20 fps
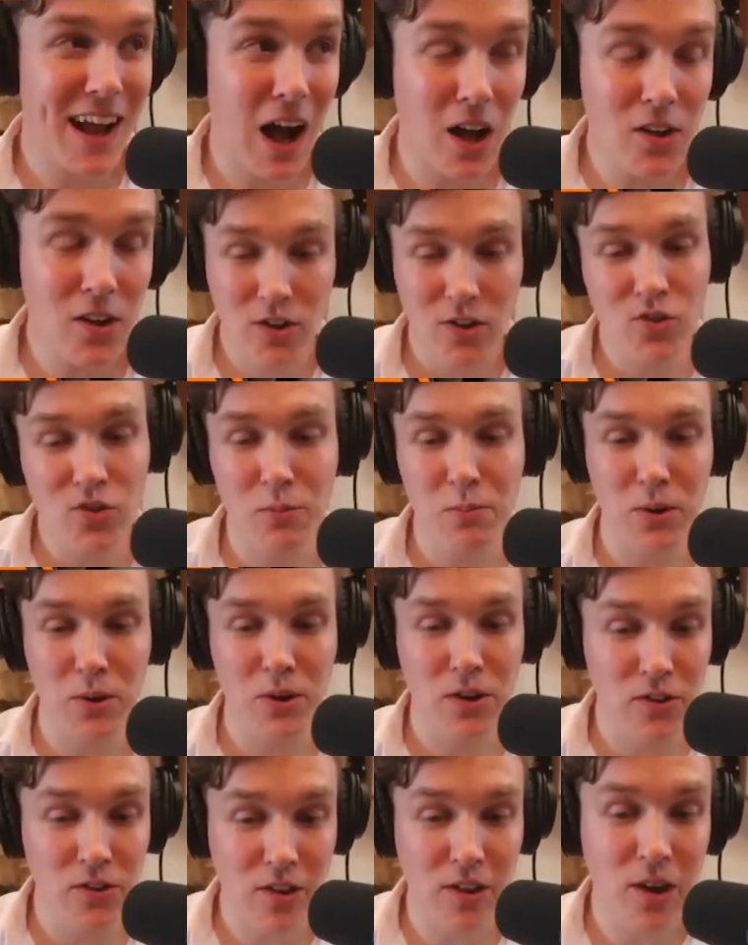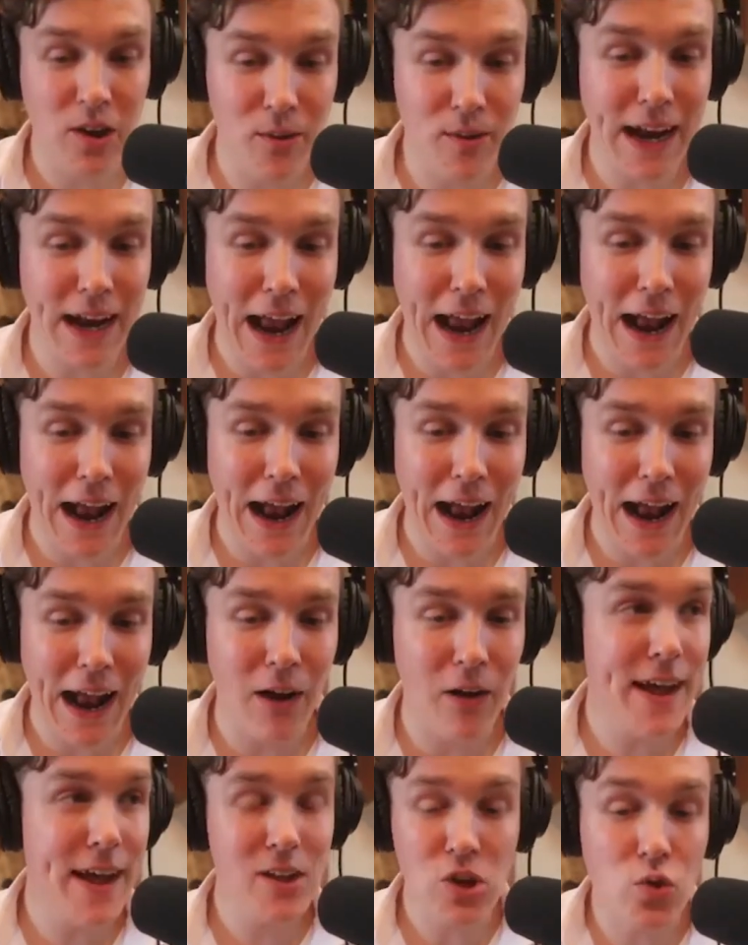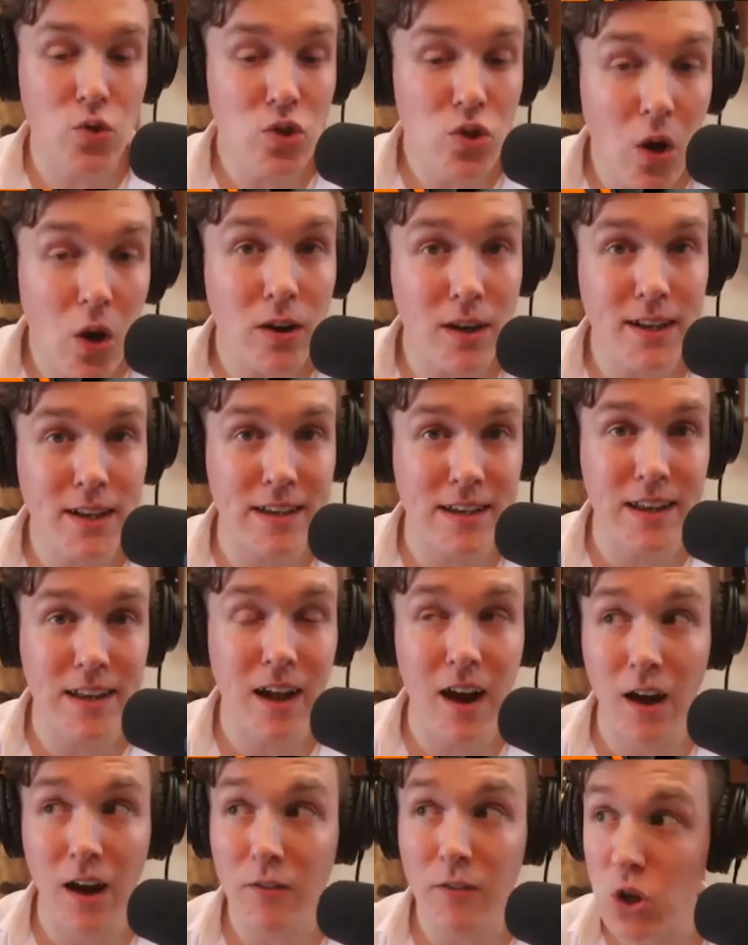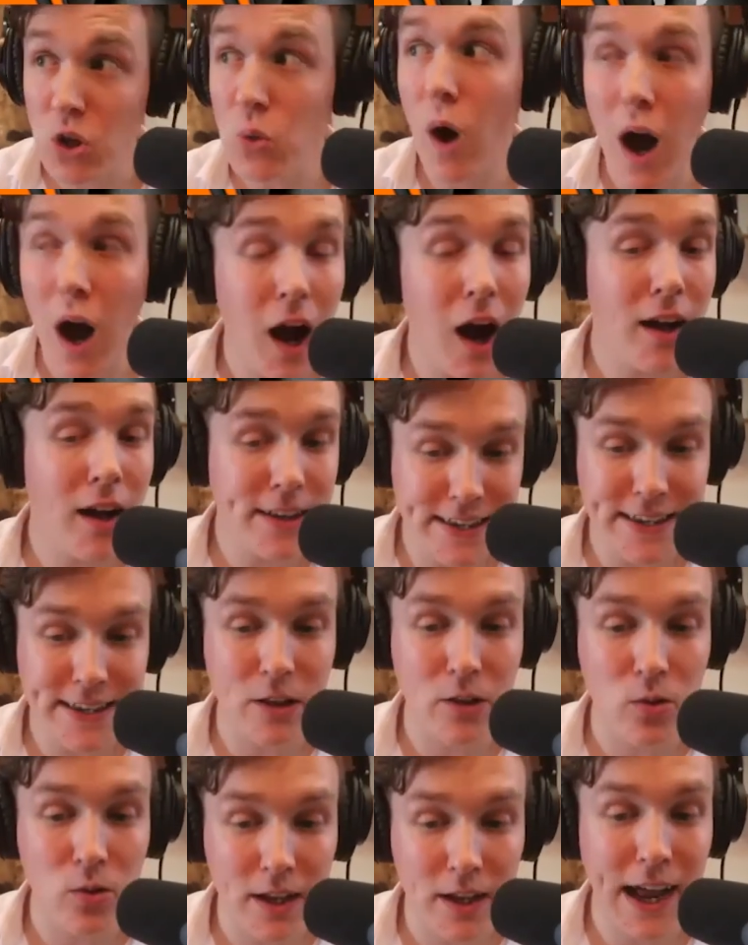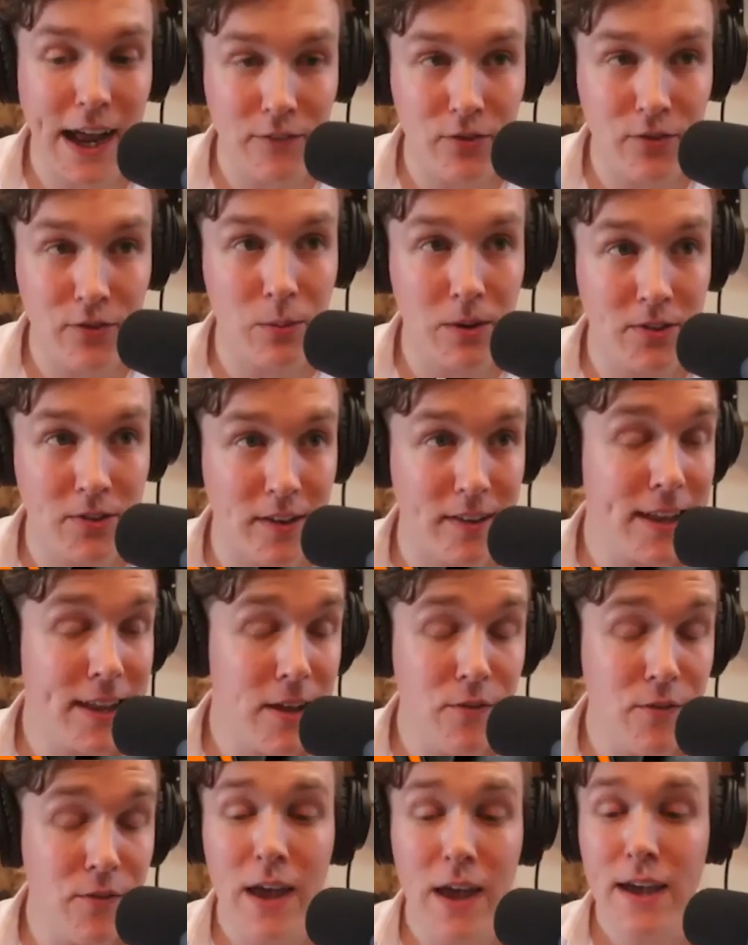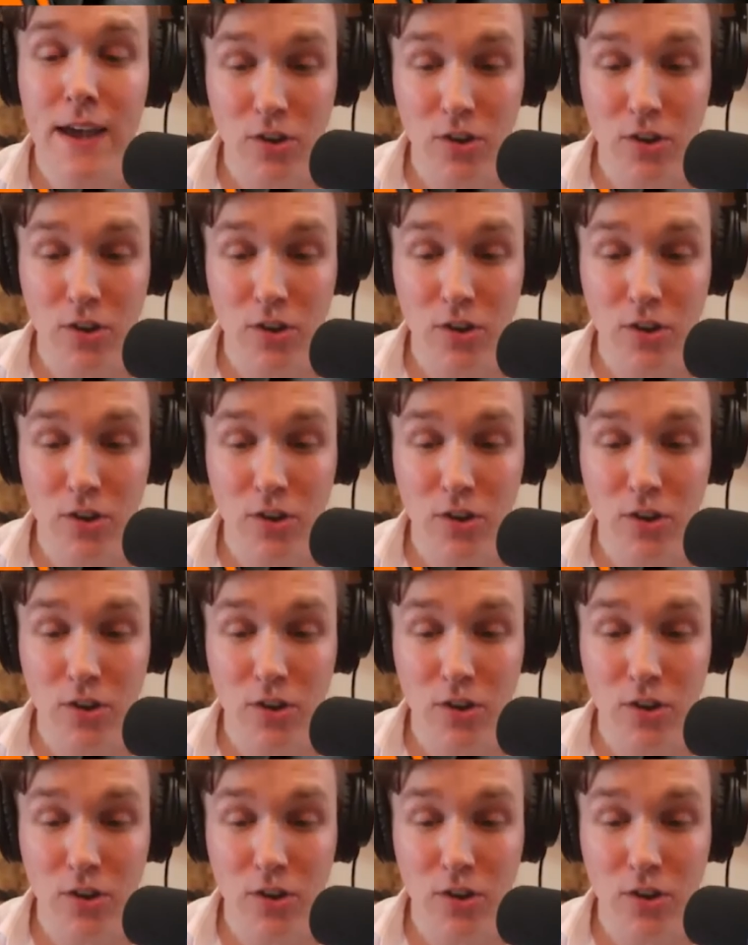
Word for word: us entrepreneurs that are going out there, you're not going to starve. You are still going to have somewhere to live.